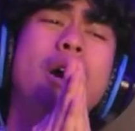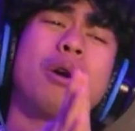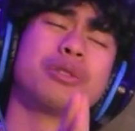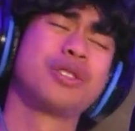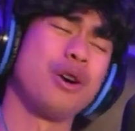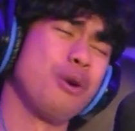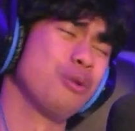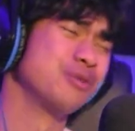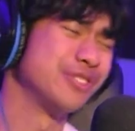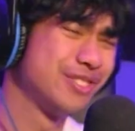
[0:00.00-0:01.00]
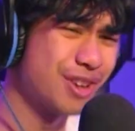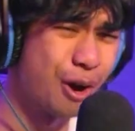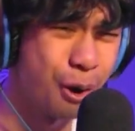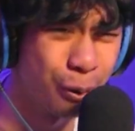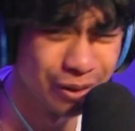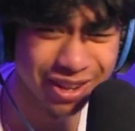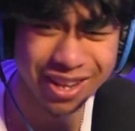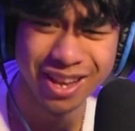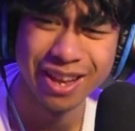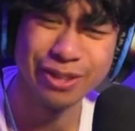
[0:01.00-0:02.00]
Oh, don't.
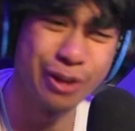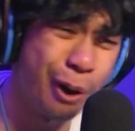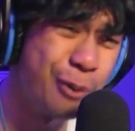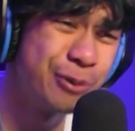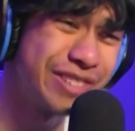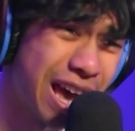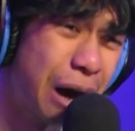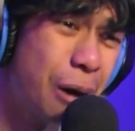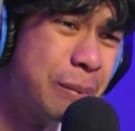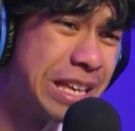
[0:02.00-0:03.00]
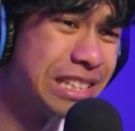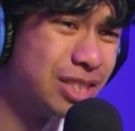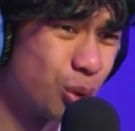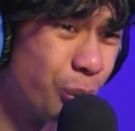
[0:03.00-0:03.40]
Don't tell me it's